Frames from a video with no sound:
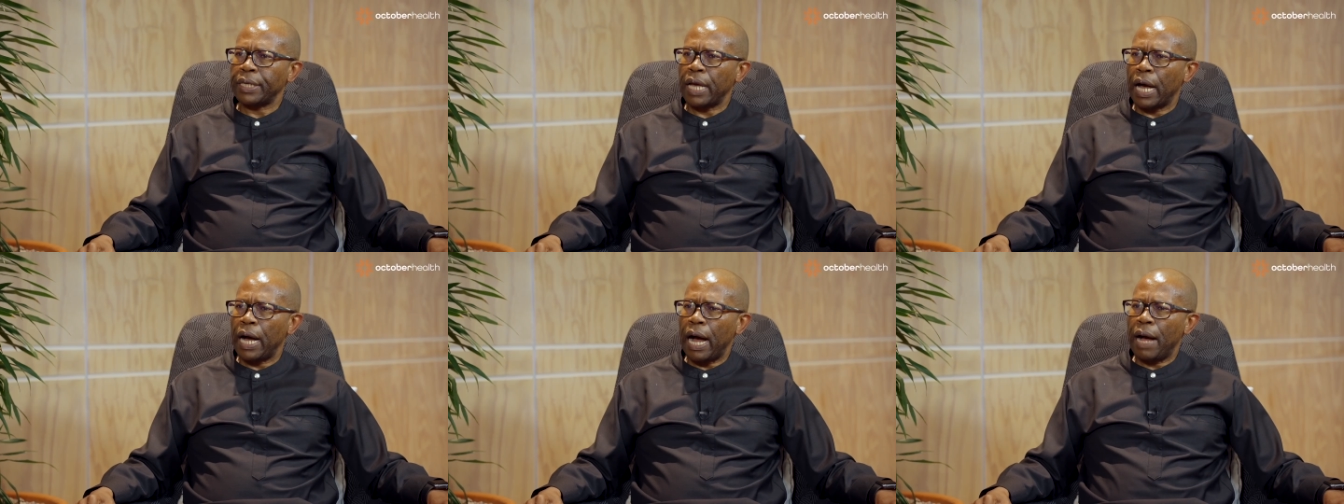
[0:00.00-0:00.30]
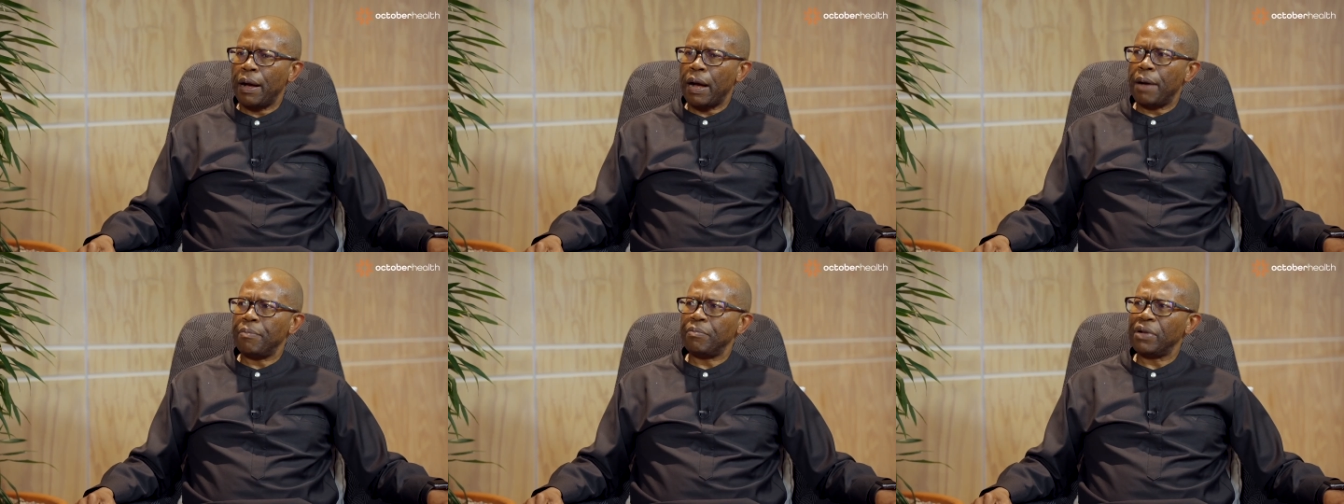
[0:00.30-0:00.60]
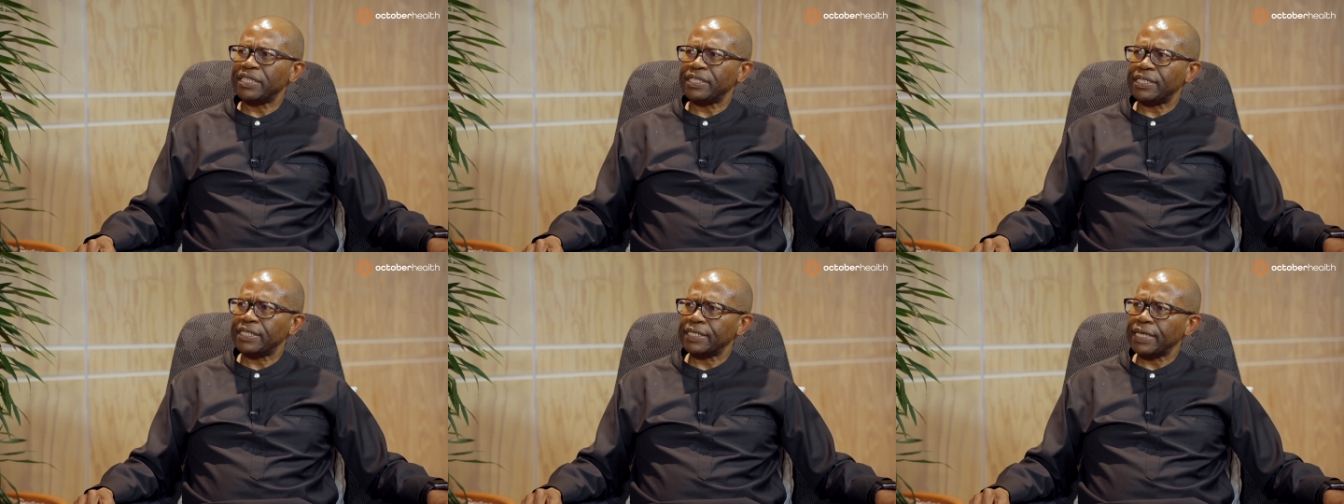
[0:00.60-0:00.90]
Yeah, I
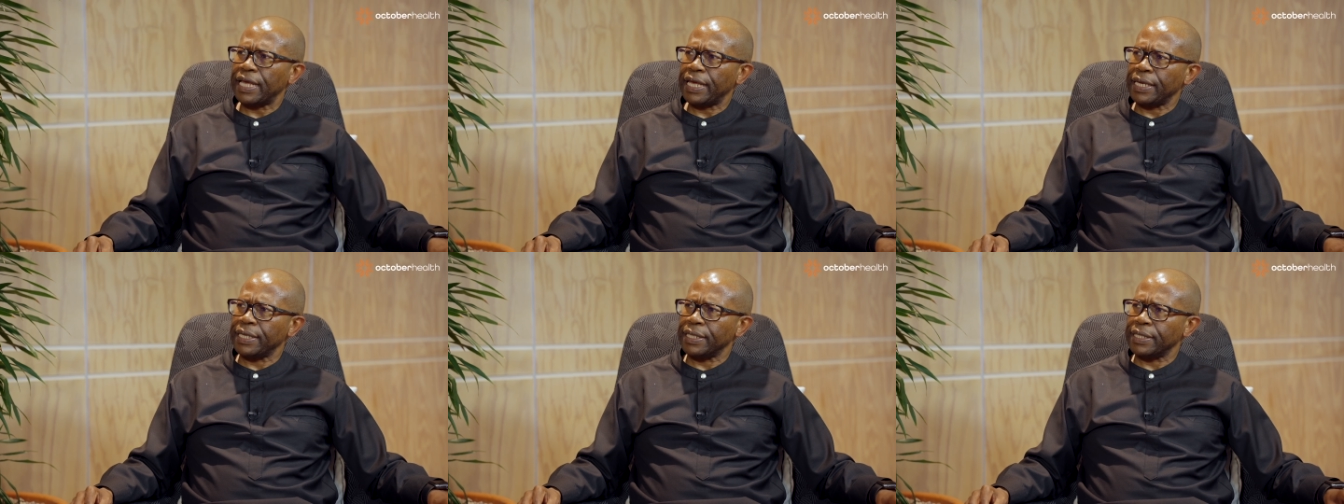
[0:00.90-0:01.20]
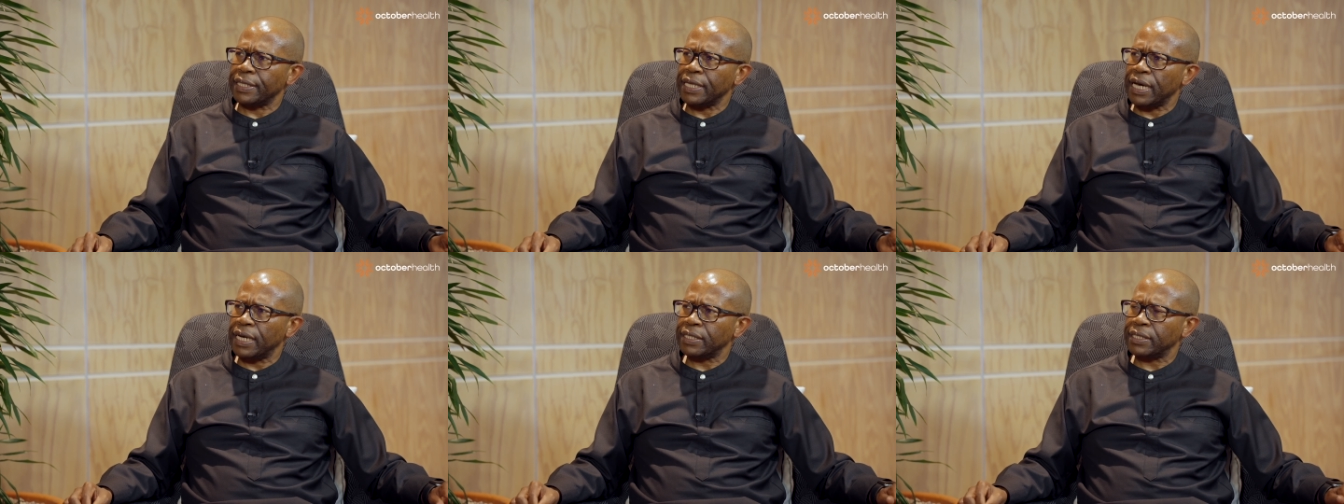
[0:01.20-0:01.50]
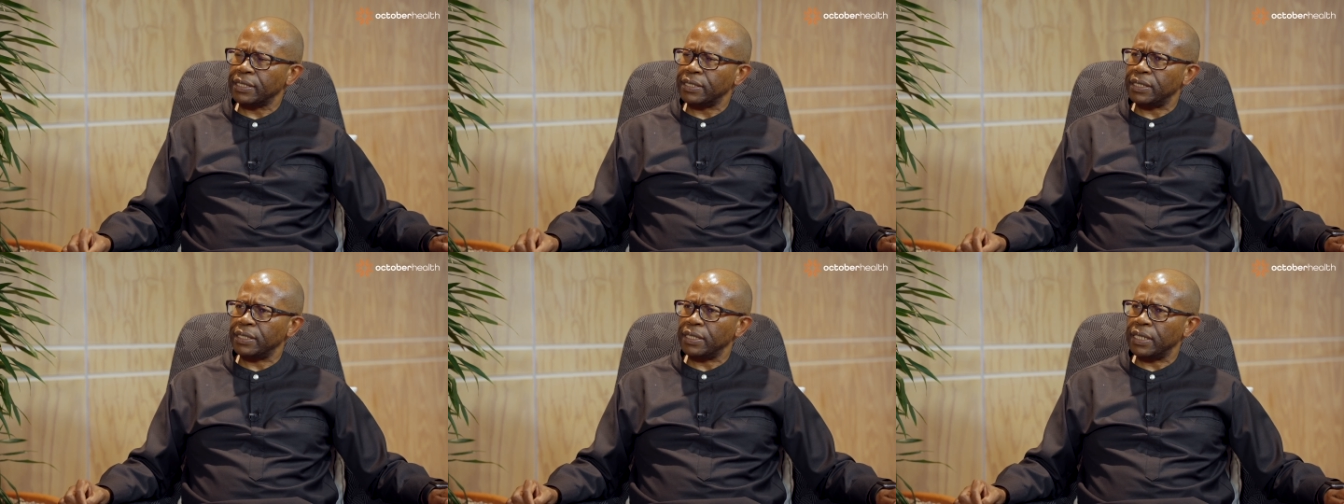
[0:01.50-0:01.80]
must say that
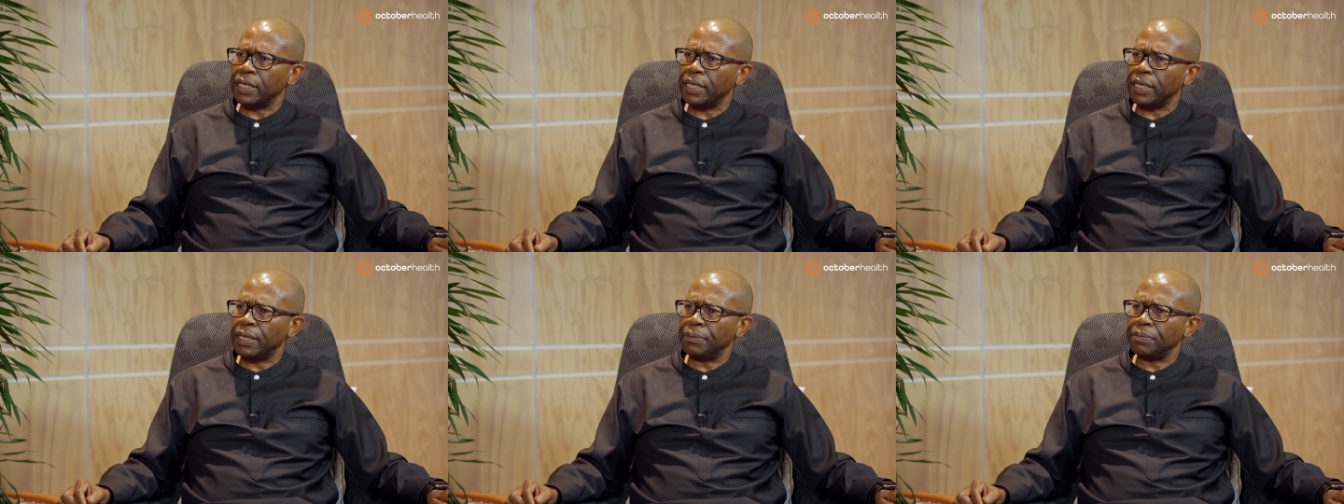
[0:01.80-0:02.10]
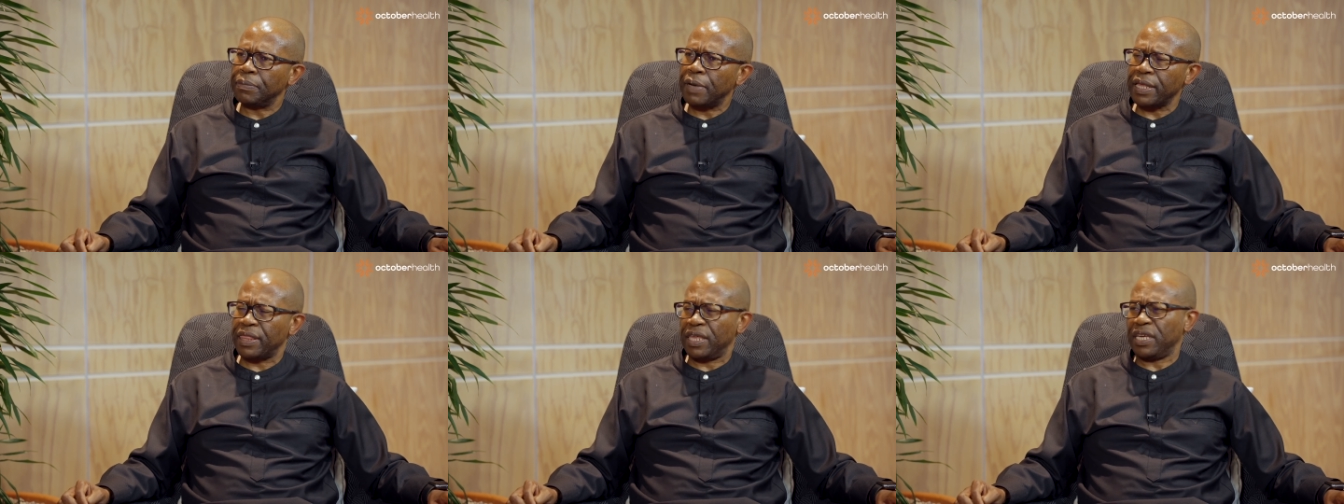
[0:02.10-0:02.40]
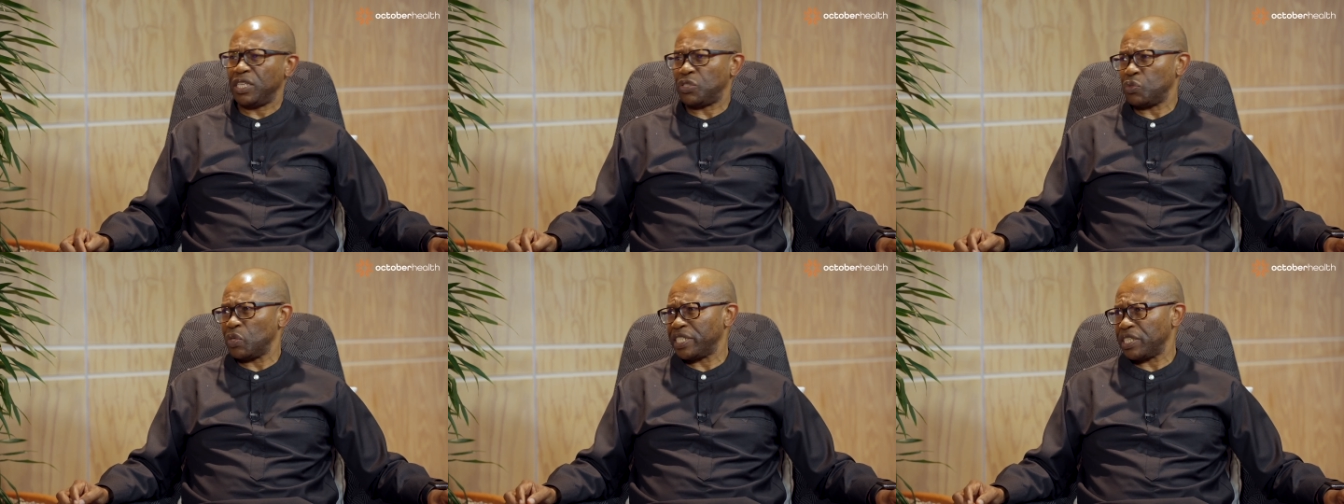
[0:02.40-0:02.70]
I
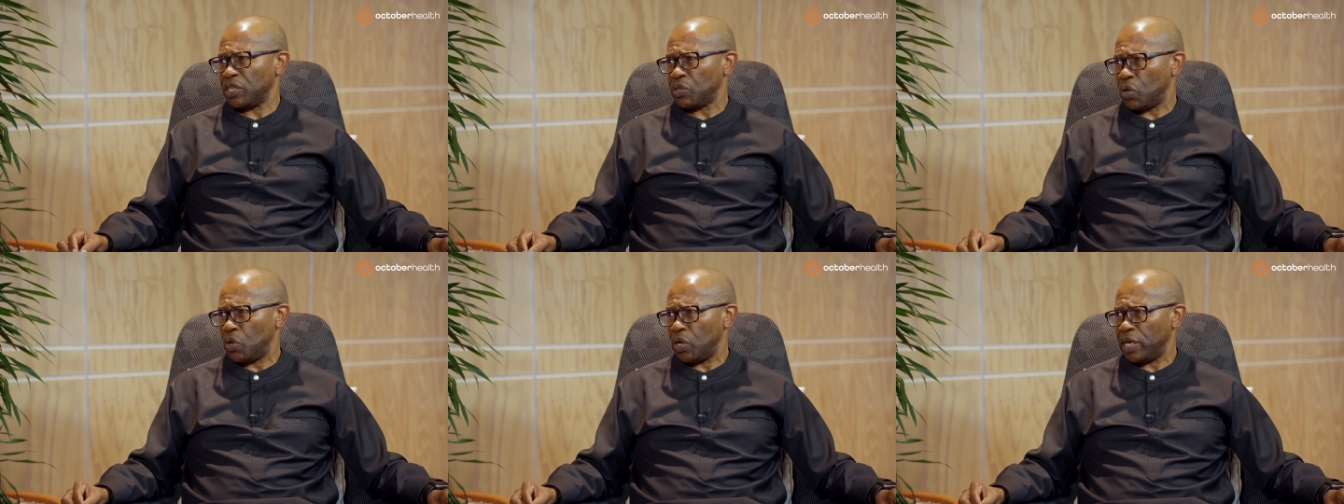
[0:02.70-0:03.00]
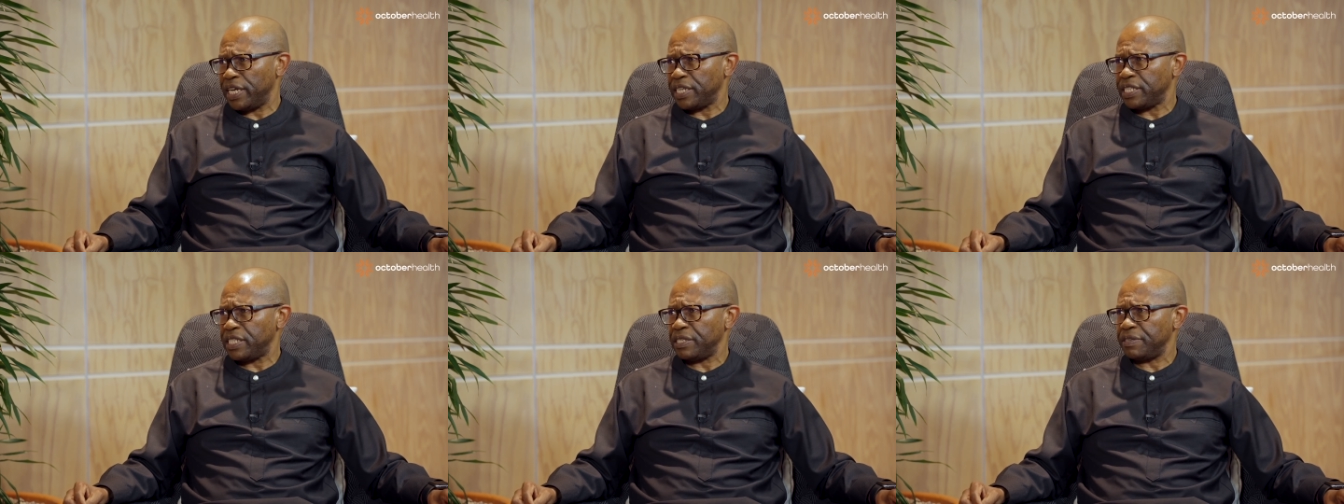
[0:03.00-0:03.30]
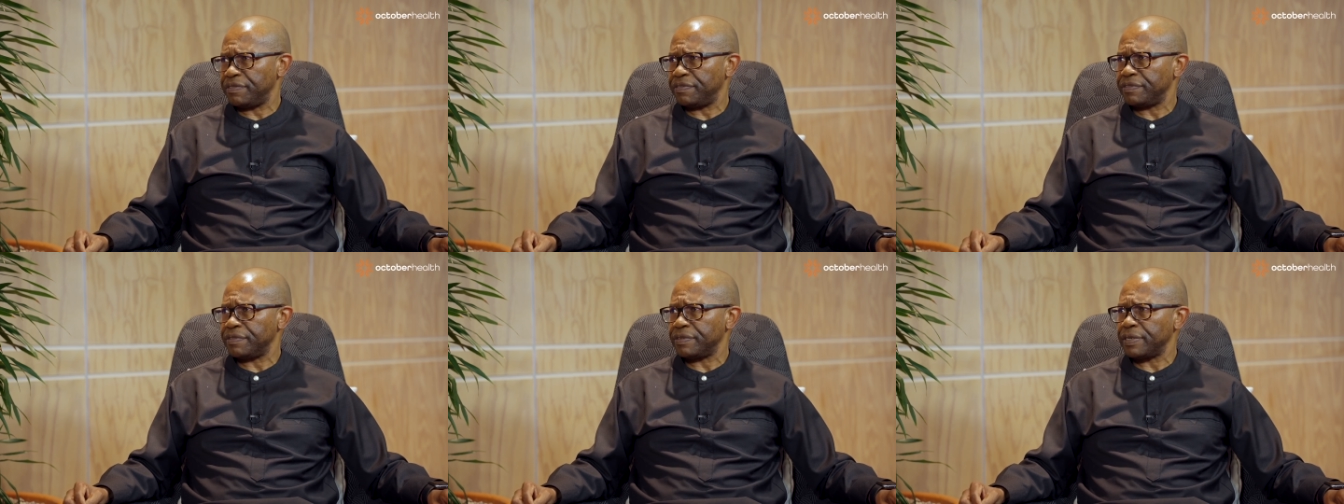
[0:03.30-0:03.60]
think it was a
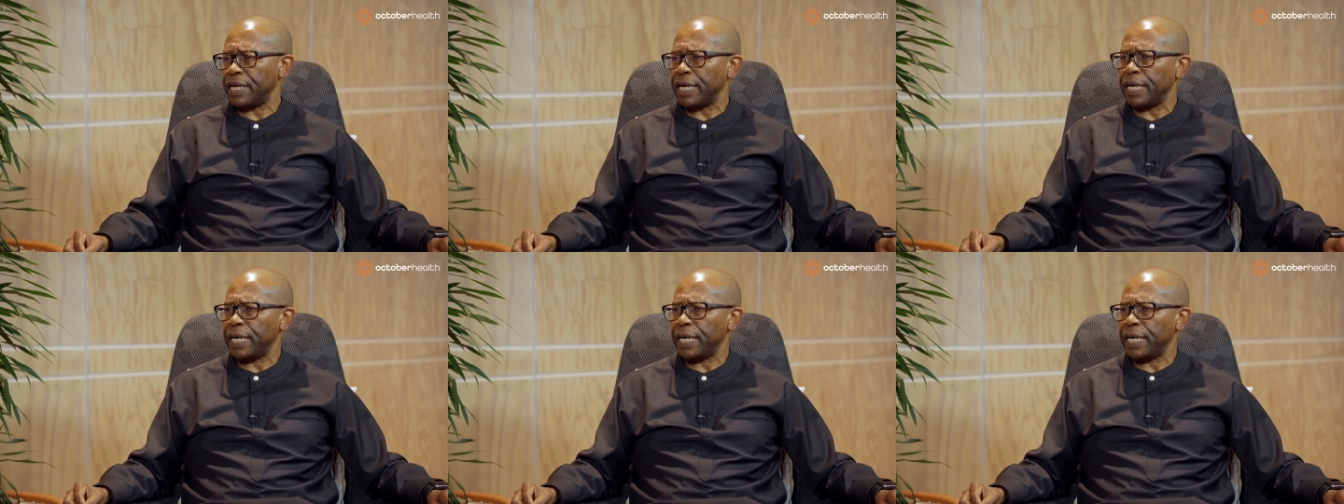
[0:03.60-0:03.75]
collective,